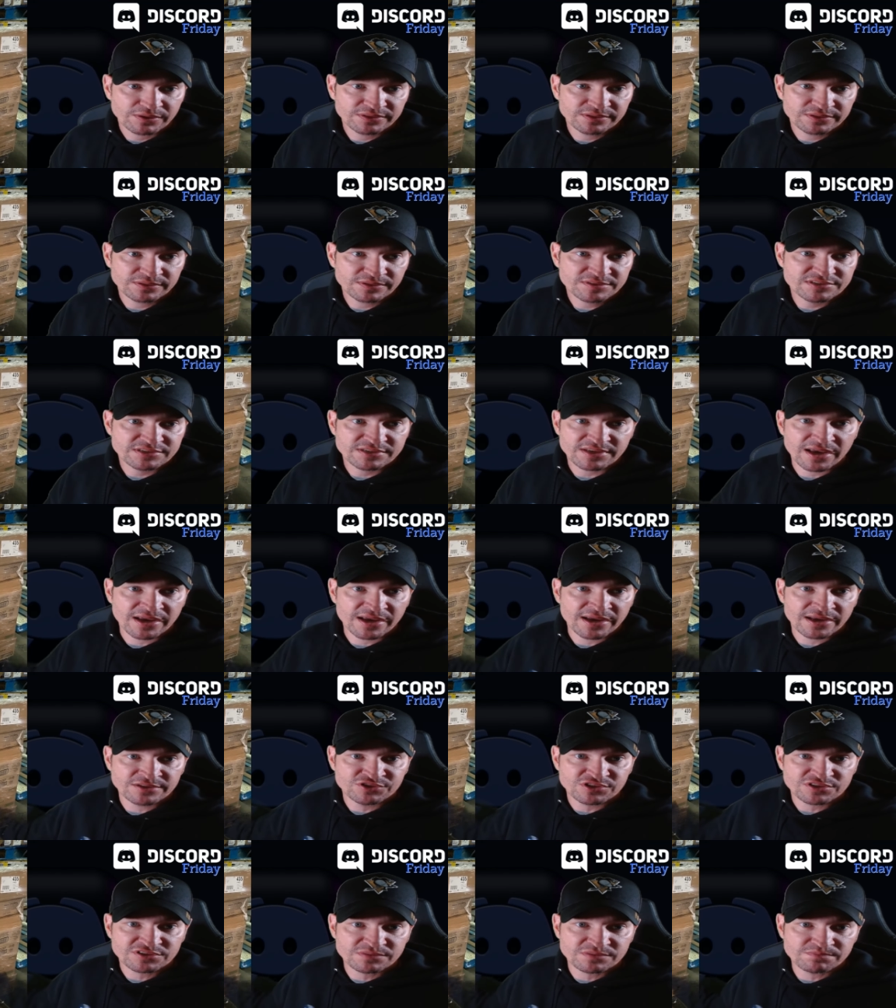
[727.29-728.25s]
let's say
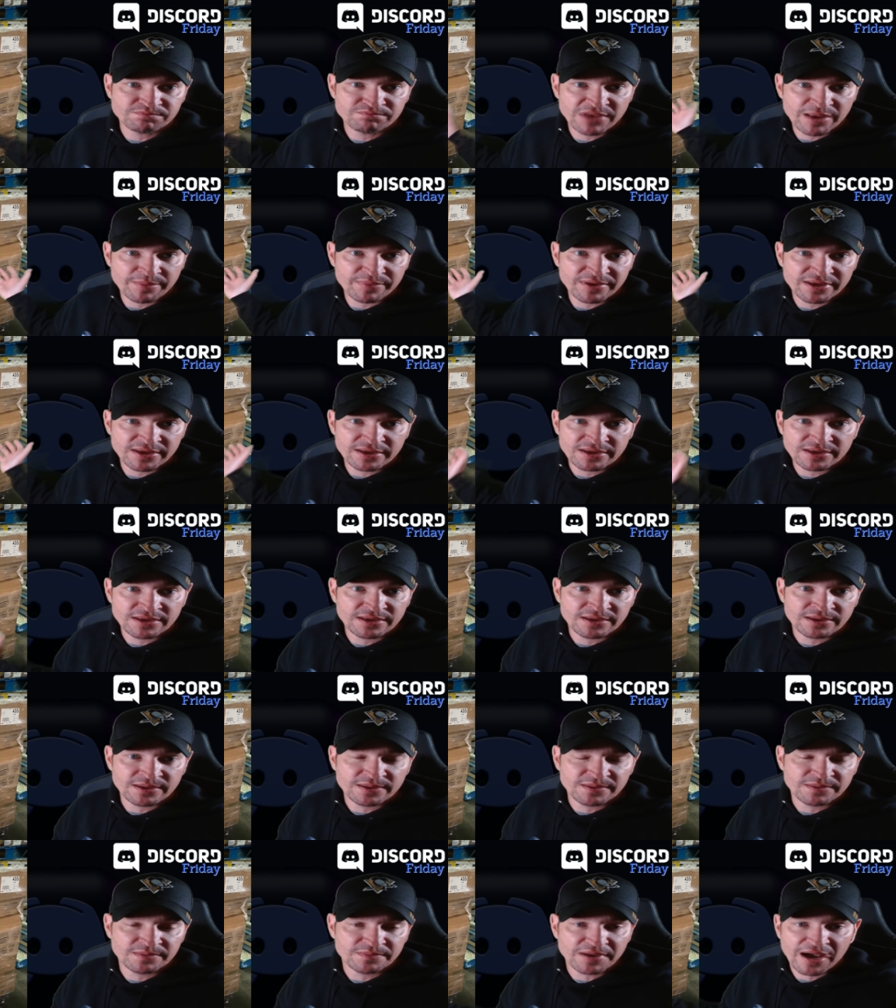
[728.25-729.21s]
just
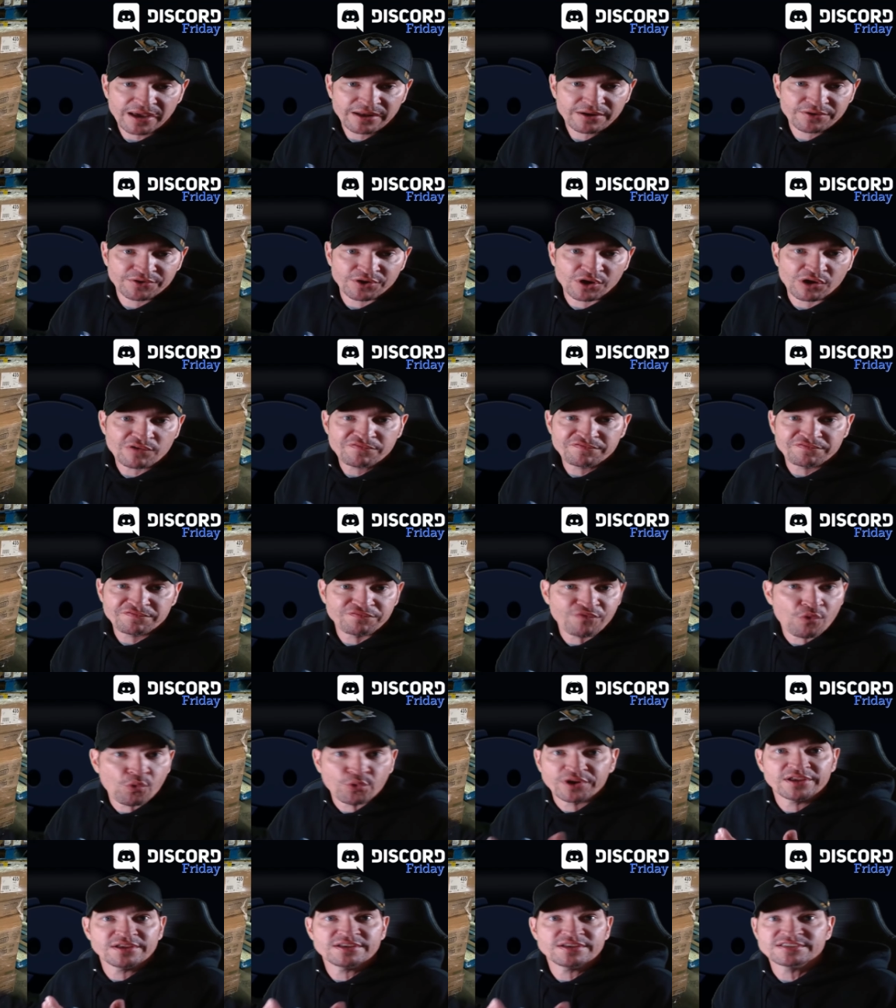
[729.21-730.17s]
maybe I don't know
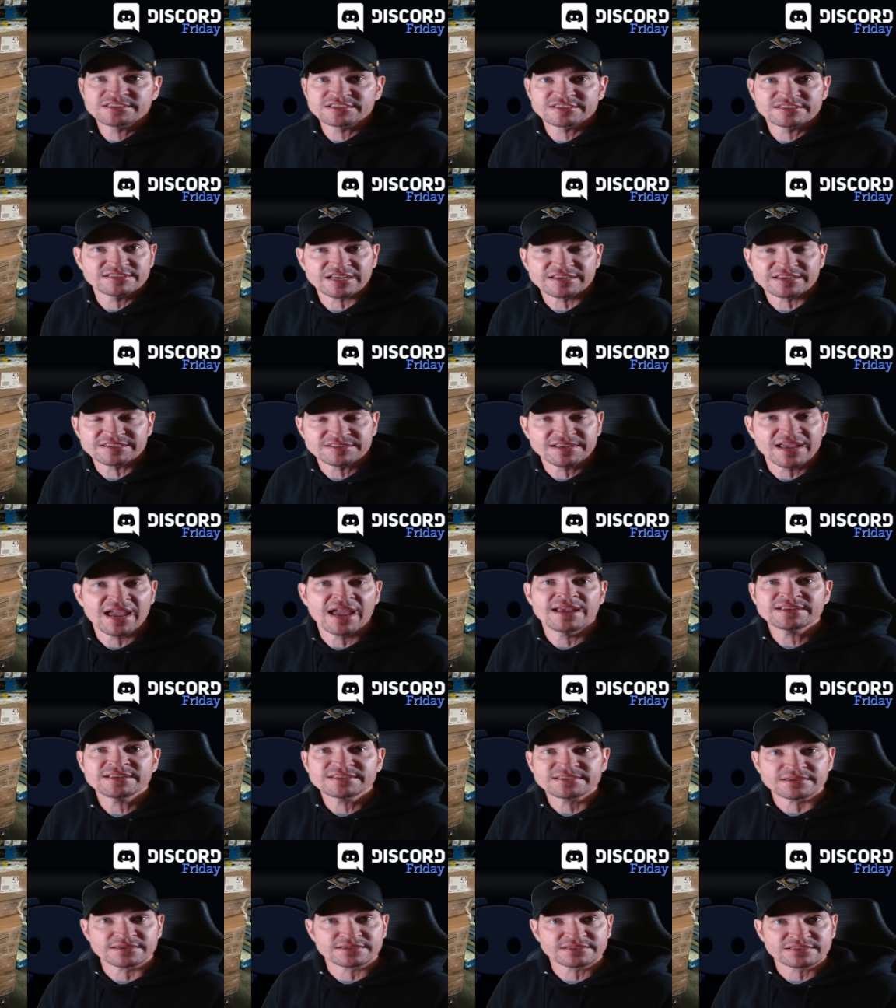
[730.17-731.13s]
46
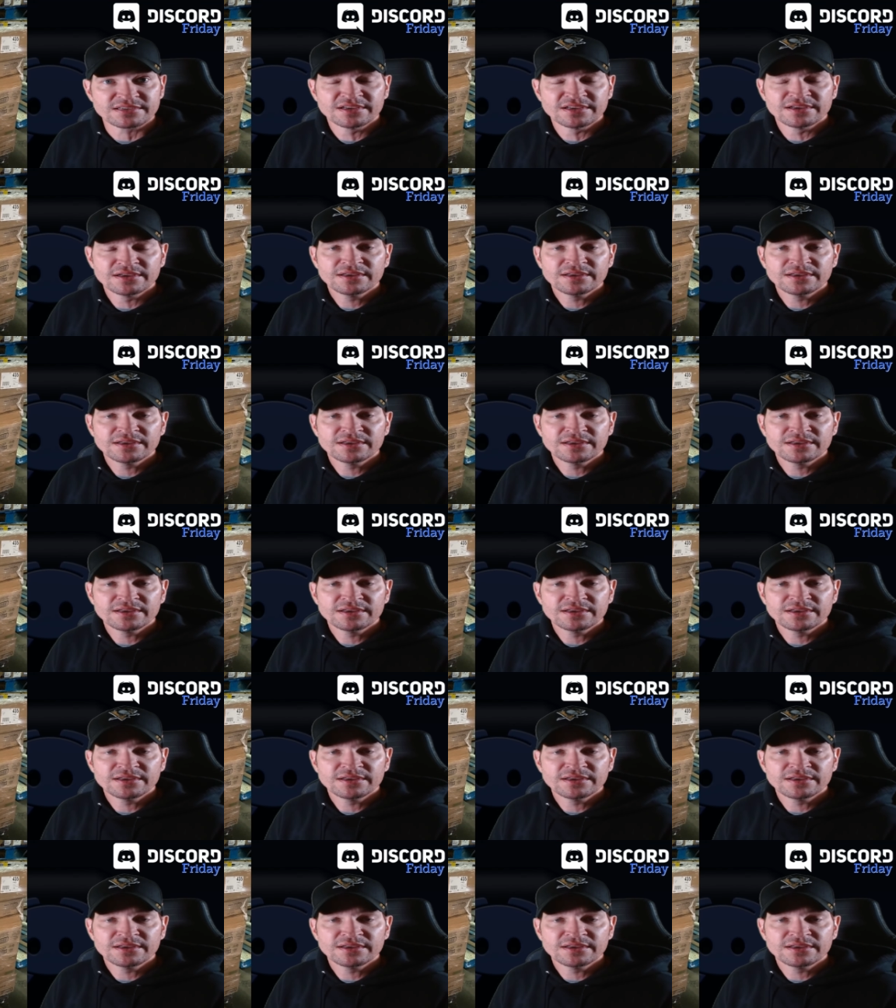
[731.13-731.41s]
cases.